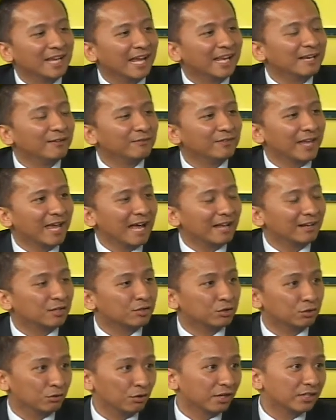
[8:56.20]
And if they had a
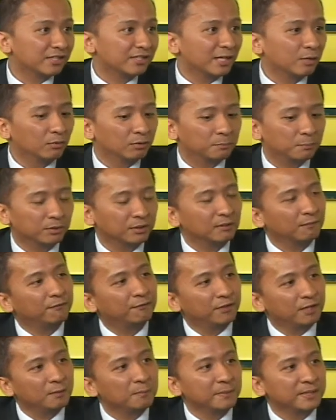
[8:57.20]
choice, they would put the
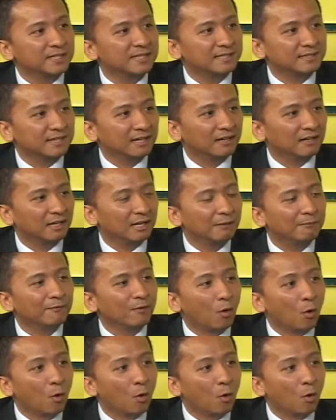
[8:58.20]
Philippines there if